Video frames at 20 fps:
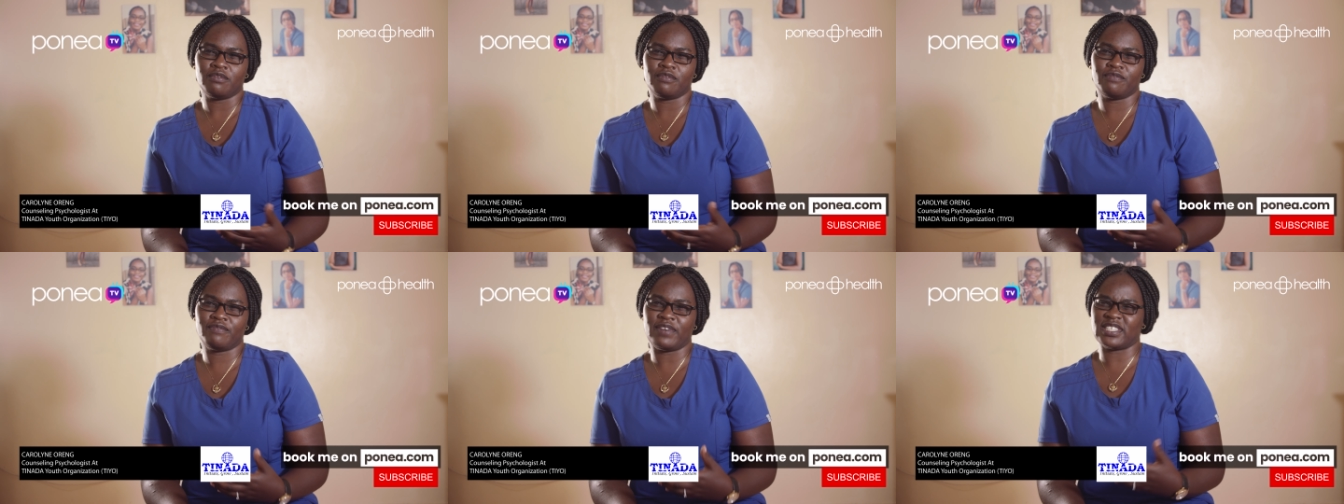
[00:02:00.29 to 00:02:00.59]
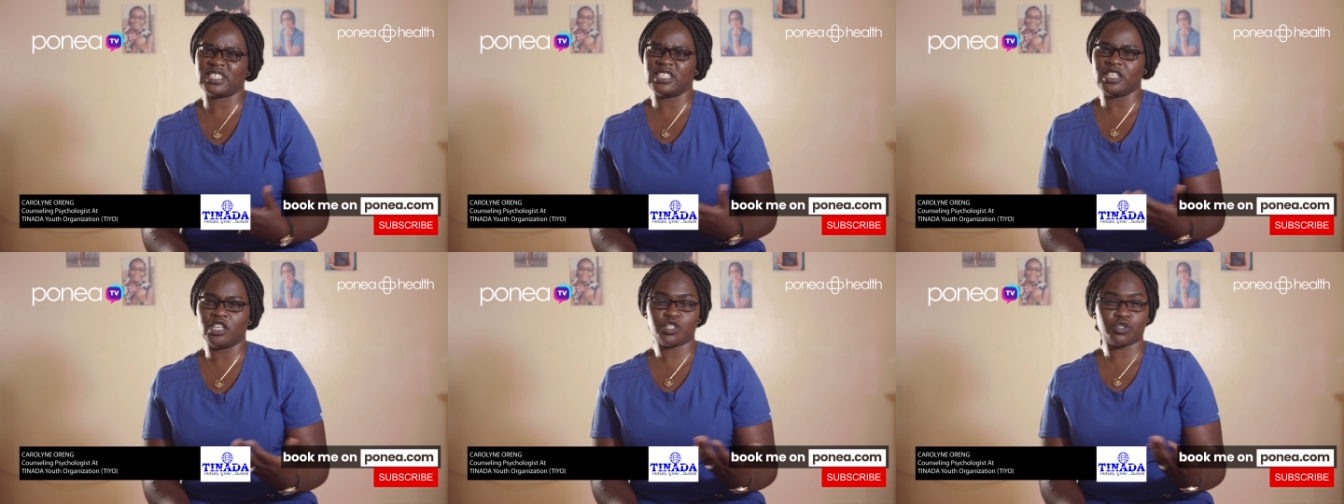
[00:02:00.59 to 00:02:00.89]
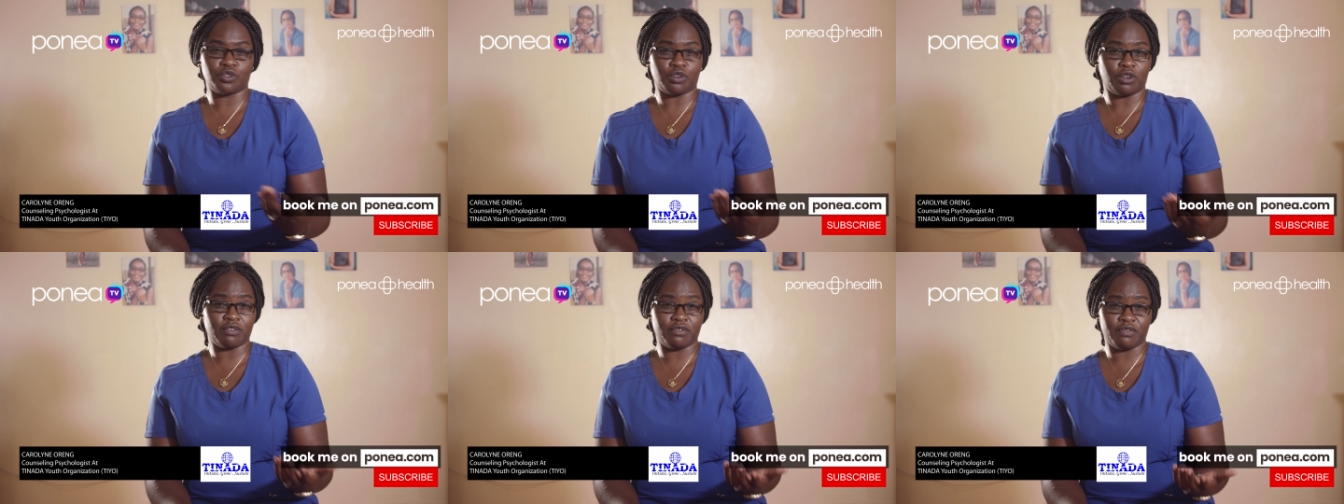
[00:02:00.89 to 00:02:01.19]

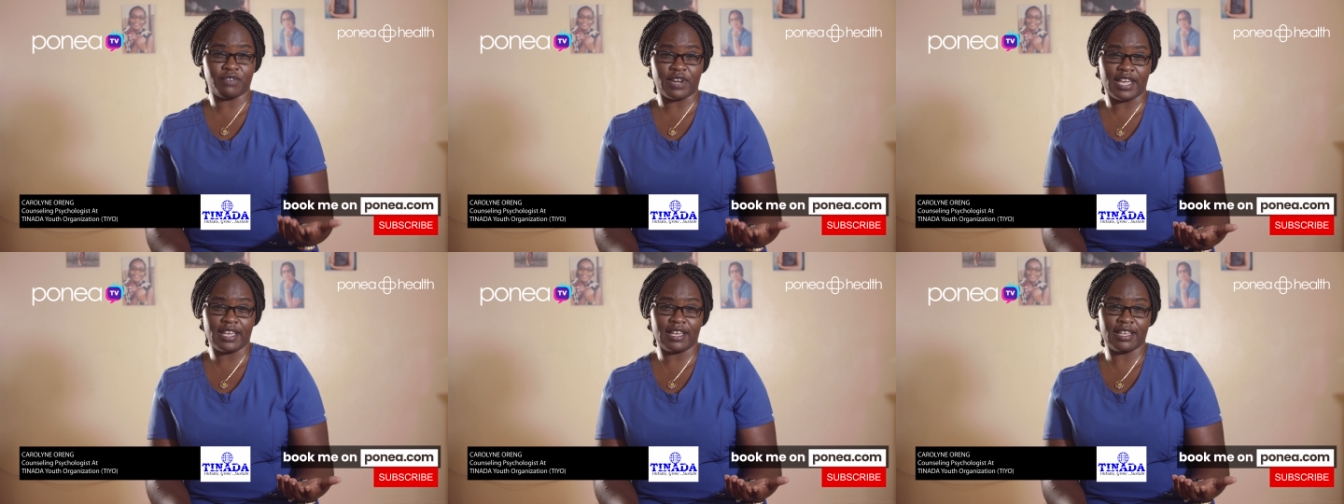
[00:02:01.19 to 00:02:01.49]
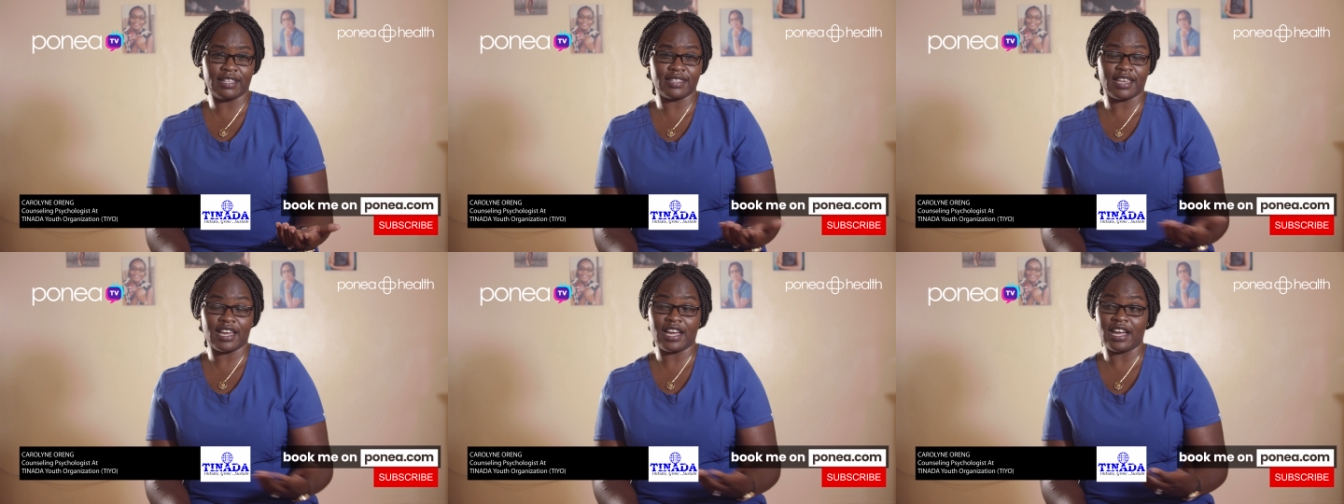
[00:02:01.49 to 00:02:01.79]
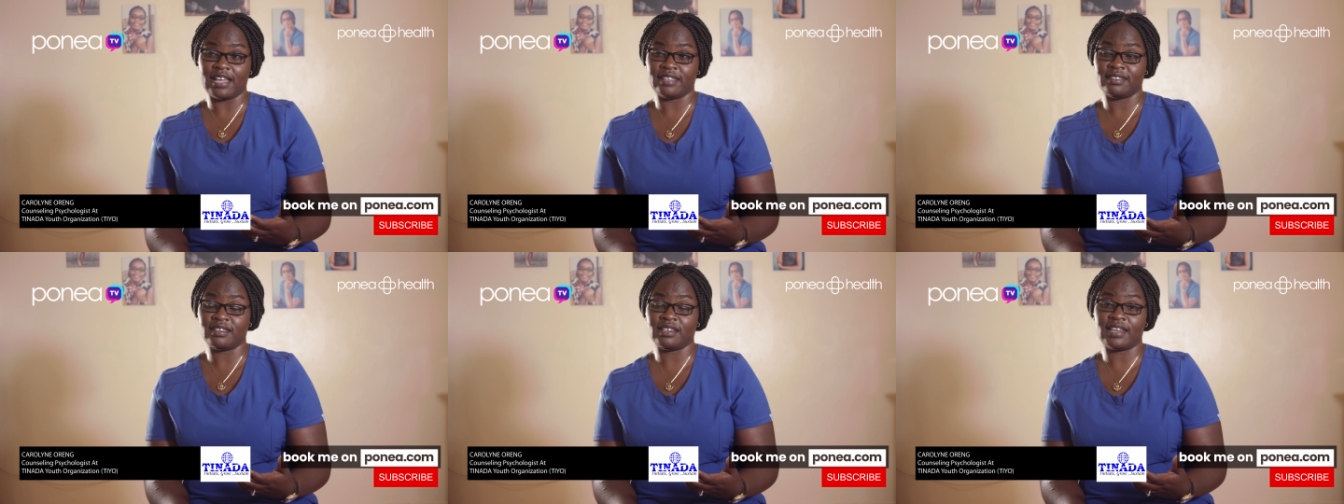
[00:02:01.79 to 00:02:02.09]
fascination on fire. They,
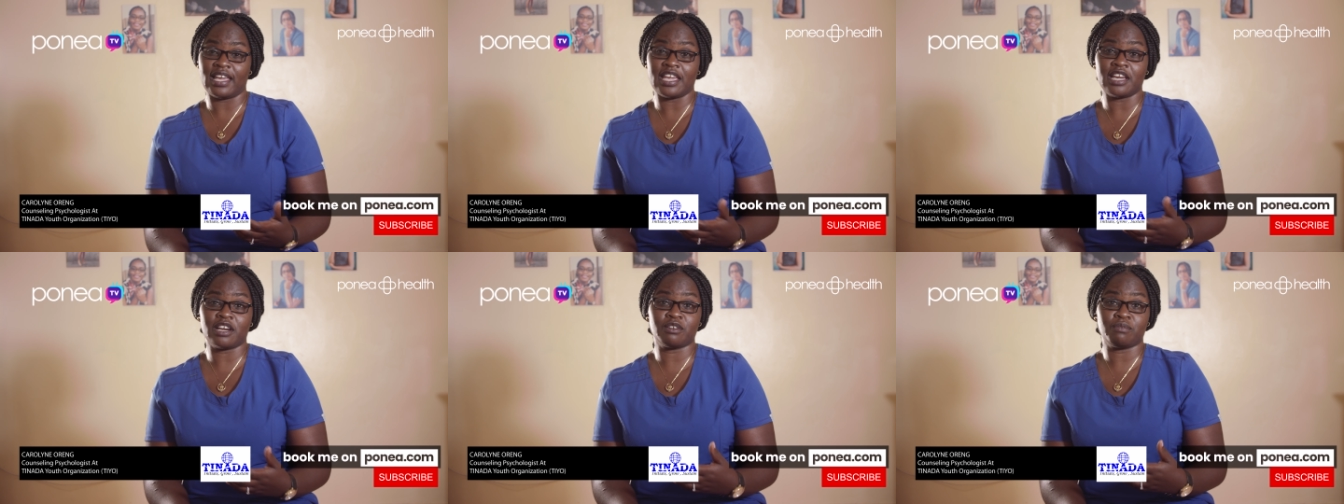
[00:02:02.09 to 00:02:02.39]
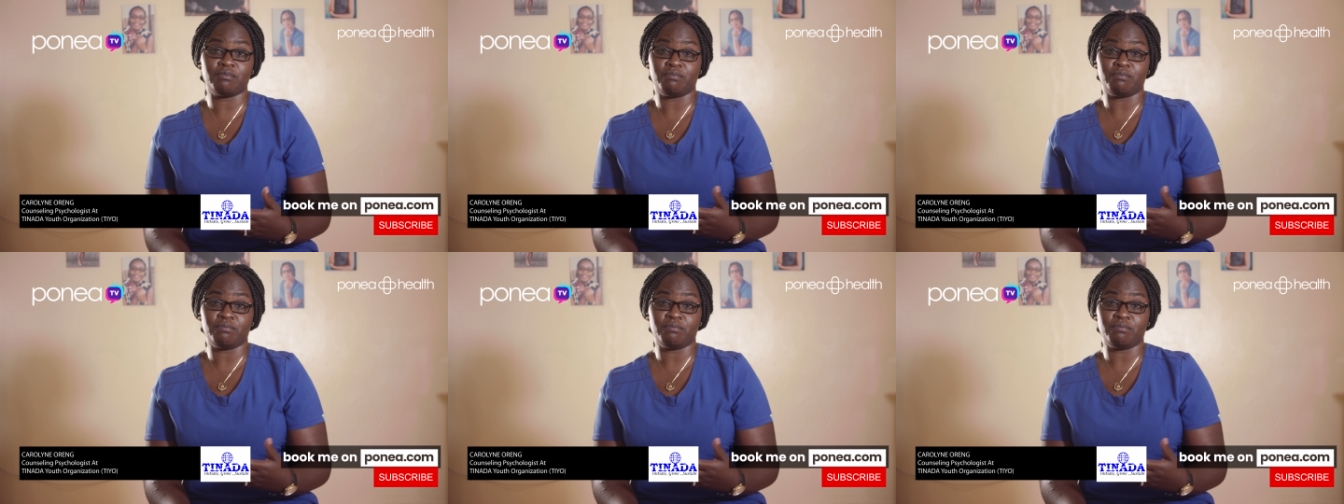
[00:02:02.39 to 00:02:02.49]
they like